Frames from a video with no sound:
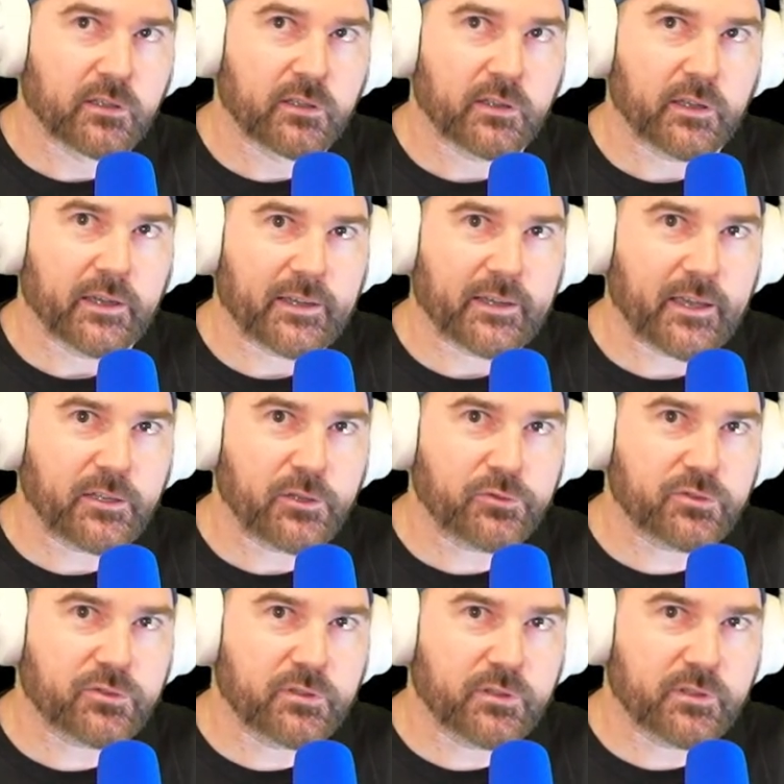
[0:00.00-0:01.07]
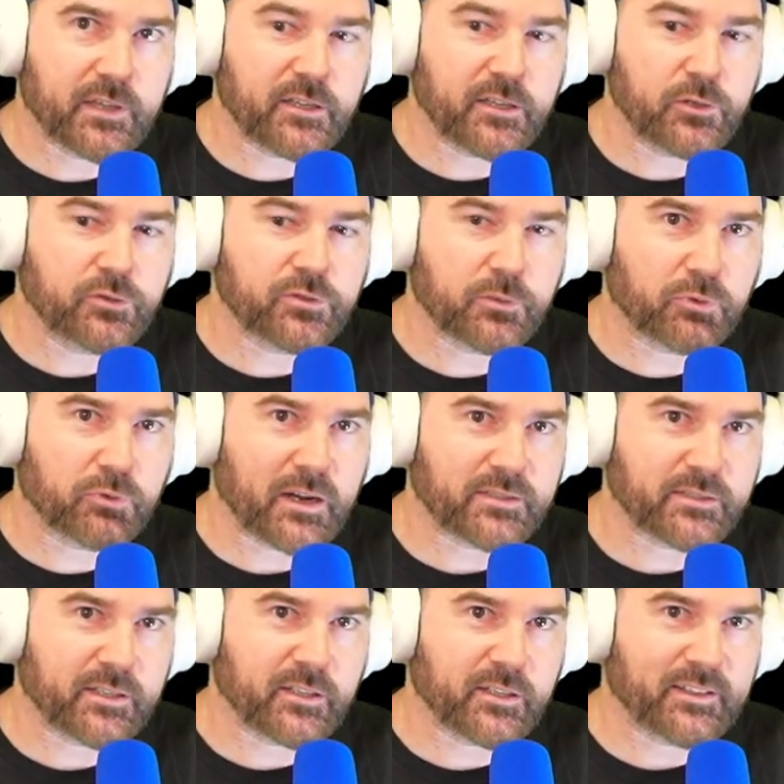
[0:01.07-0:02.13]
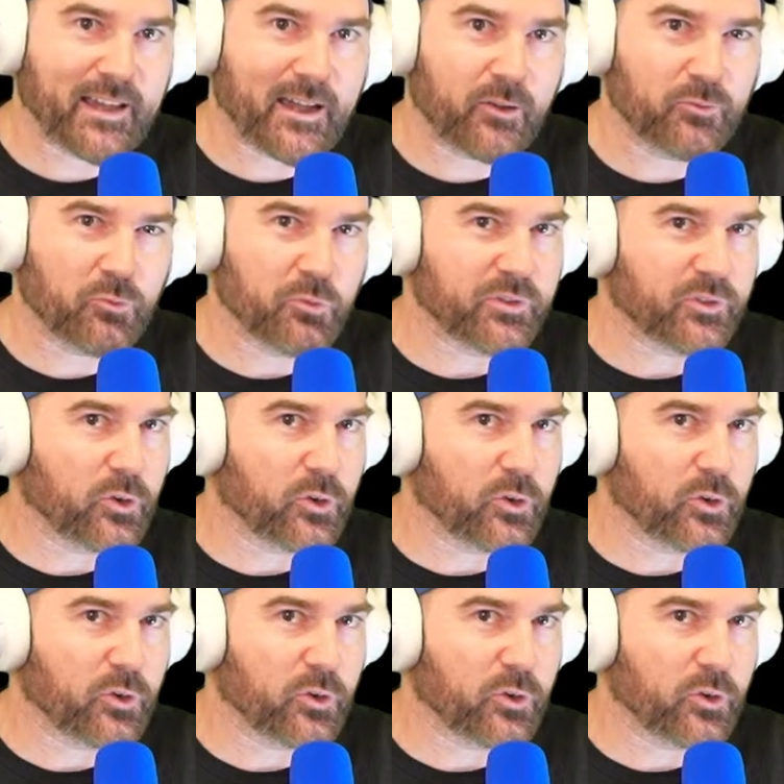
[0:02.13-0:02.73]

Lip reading: And get used to pressing down with